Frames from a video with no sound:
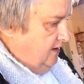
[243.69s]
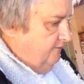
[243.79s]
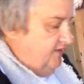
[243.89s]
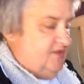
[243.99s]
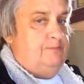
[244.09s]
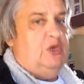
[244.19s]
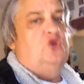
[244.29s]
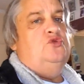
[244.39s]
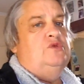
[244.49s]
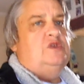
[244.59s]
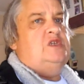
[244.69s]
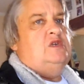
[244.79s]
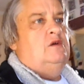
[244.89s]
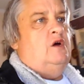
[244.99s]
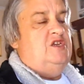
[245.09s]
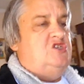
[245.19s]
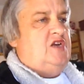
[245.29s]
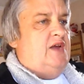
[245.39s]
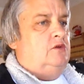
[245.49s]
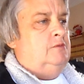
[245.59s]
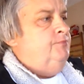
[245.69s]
50 Balloons, on his channel.